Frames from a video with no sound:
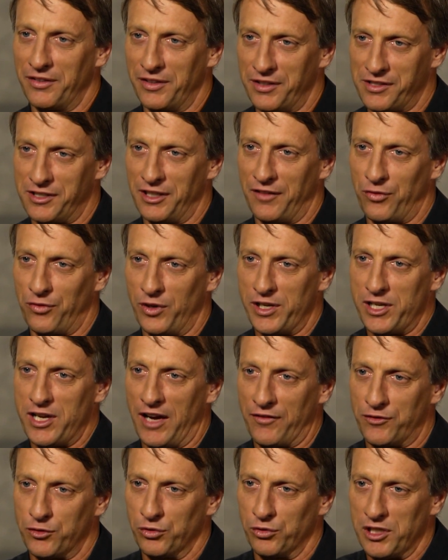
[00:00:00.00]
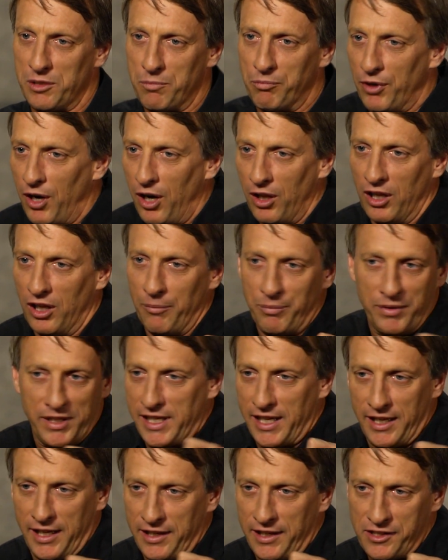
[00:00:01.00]
the, stuff where you have to really ball up and
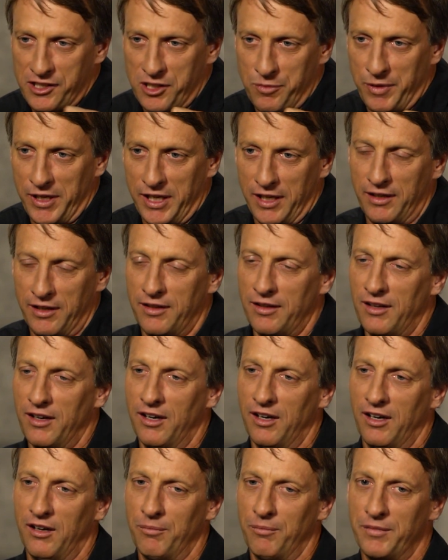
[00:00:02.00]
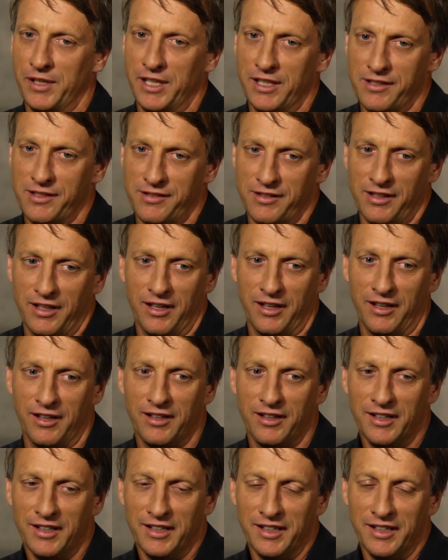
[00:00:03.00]
get and spin um, is uh,